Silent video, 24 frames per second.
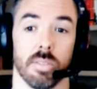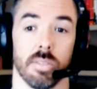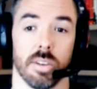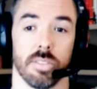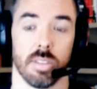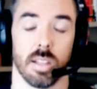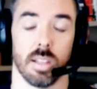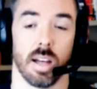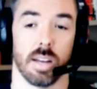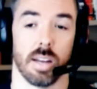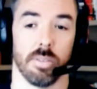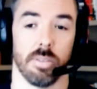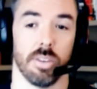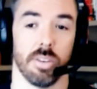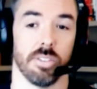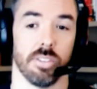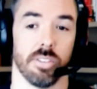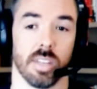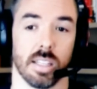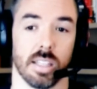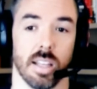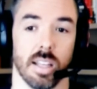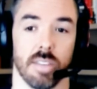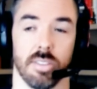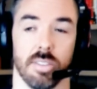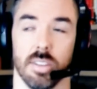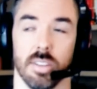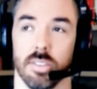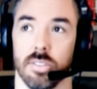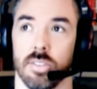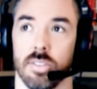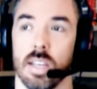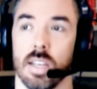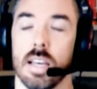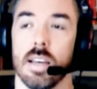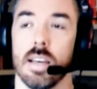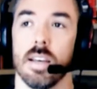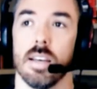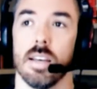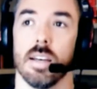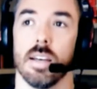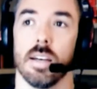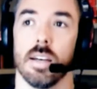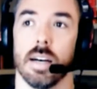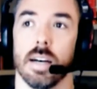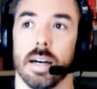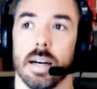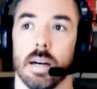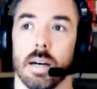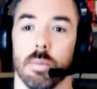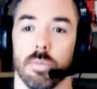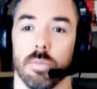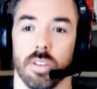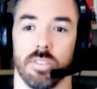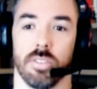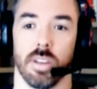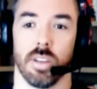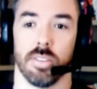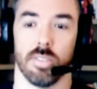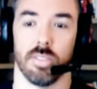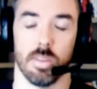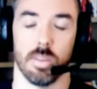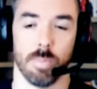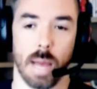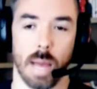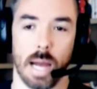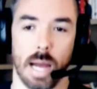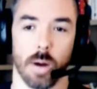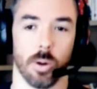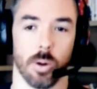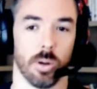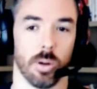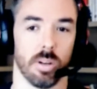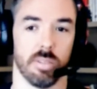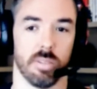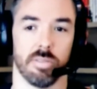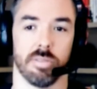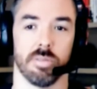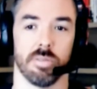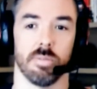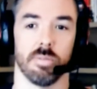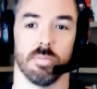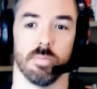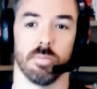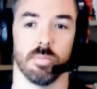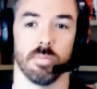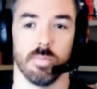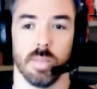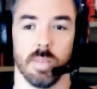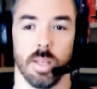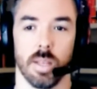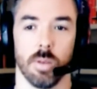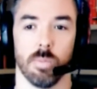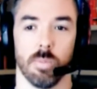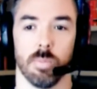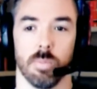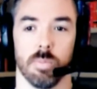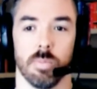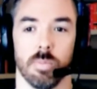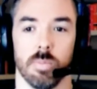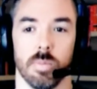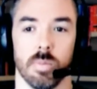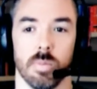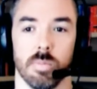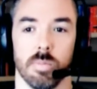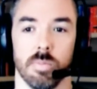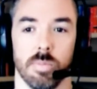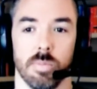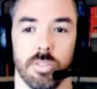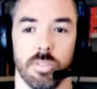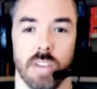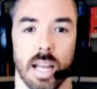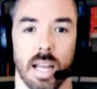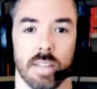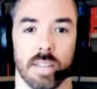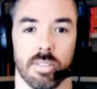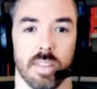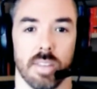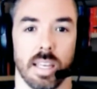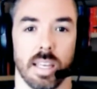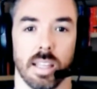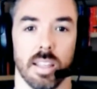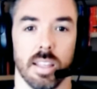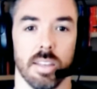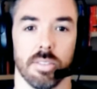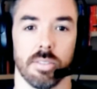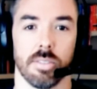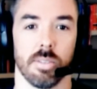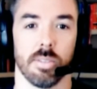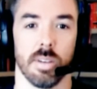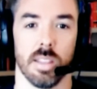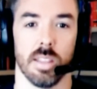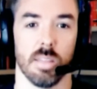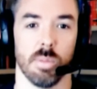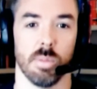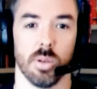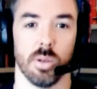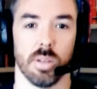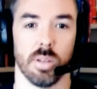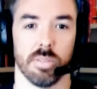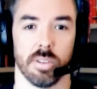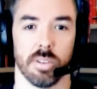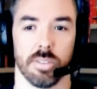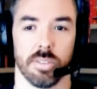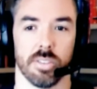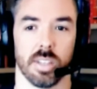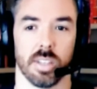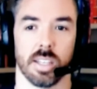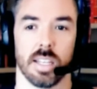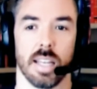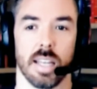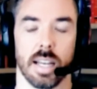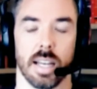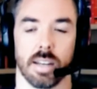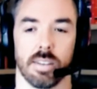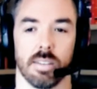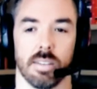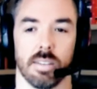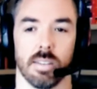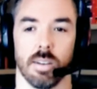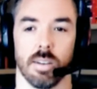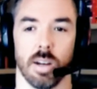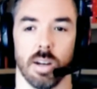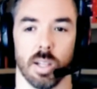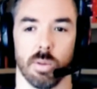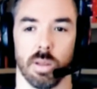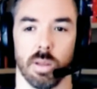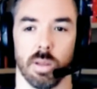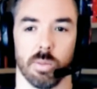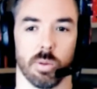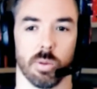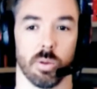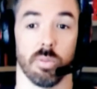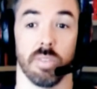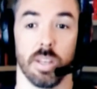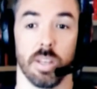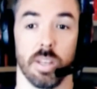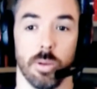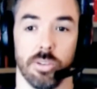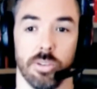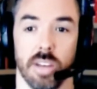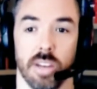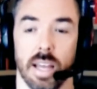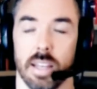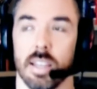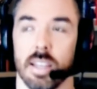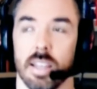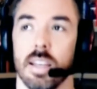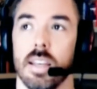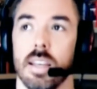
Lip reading: us a lot of interesting lessons, such as the power of, chats like this, right? The ability for us to connect all around the world with video chat.